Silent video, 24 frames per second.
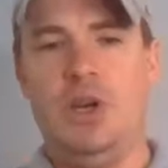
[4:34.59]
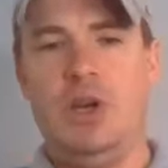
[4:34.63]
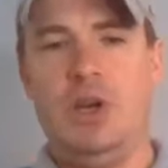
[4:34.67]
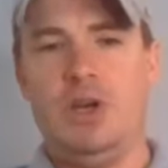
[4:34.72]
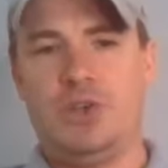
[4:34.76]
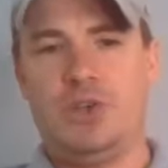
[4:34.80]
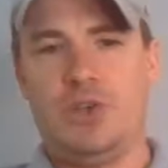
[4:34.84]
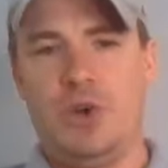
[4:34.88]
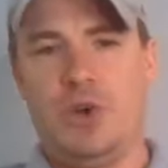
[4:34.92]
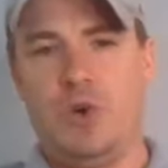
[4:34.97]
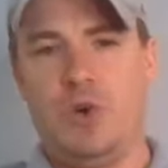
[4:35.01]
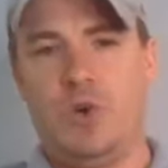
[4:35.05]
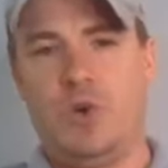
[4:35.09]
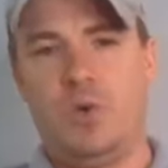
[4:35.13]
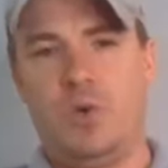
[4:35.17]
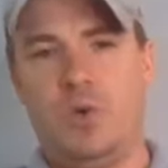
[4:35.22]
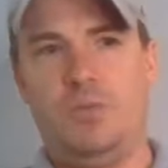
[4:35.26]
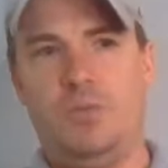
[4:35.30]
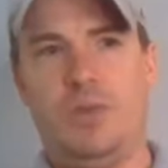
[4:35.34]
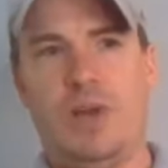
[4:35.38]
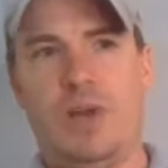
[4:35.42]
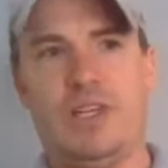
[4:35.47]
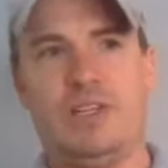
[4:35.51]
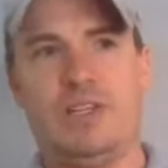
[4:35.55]
So
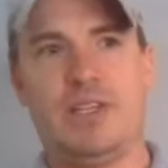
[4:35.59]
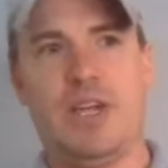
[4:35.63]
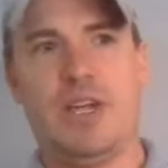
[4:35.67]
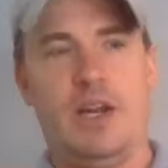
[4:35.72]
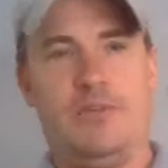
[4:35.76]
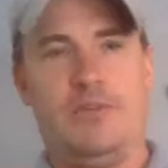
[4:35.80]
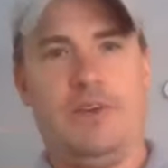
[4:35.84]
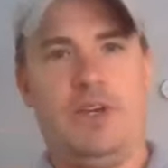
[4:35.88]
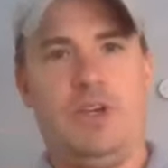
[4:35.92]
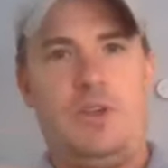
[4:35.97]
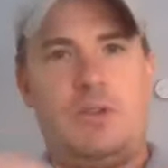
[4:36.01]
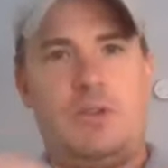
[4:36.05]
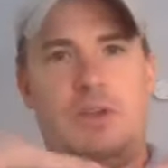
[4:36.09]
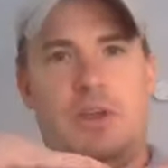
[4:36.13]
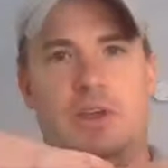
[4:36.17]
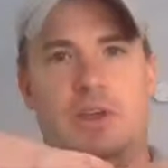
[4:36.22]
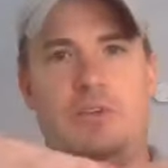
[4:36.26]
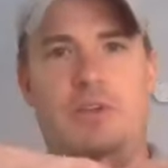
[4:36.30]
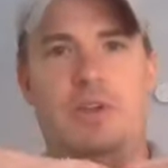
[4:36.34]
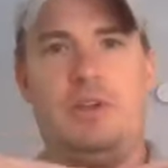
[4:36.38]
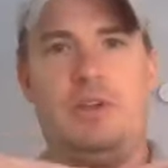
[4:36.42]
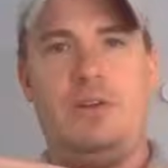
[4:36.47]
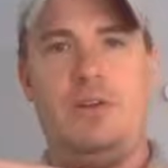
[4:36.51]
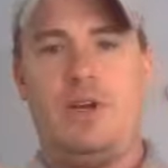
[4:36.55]
that's kind of how you think of
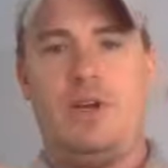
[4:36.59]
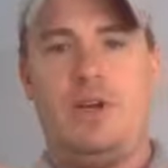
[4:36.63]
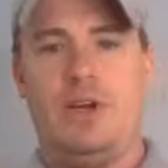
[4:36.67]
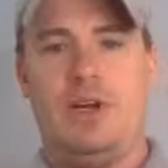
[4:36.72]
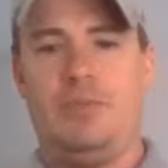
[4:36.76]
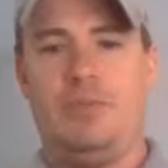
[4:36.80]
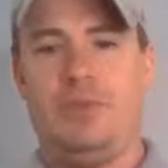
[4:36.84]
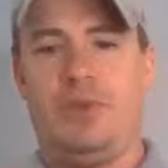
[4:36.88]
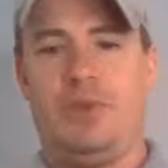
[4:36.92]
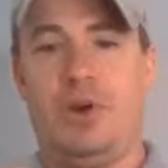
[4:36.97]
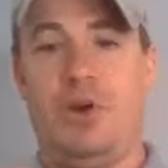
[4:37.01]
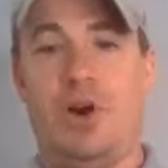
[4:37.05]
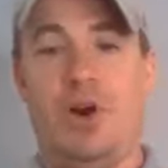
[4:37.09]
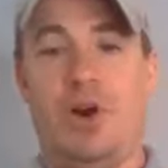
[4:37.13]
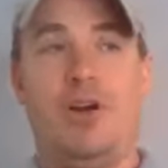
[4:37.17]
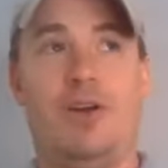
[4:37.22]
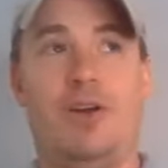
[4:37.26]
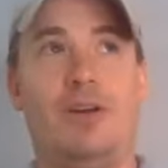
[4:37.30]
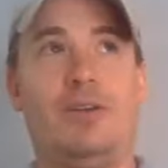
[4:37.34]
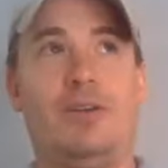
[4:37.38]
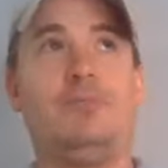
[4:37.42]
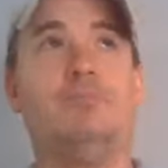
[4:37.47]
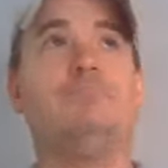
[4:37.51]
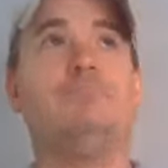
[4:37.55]
it. There
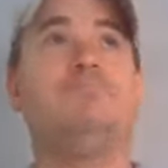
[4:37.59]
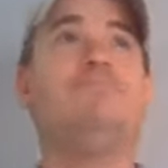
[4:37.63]
are,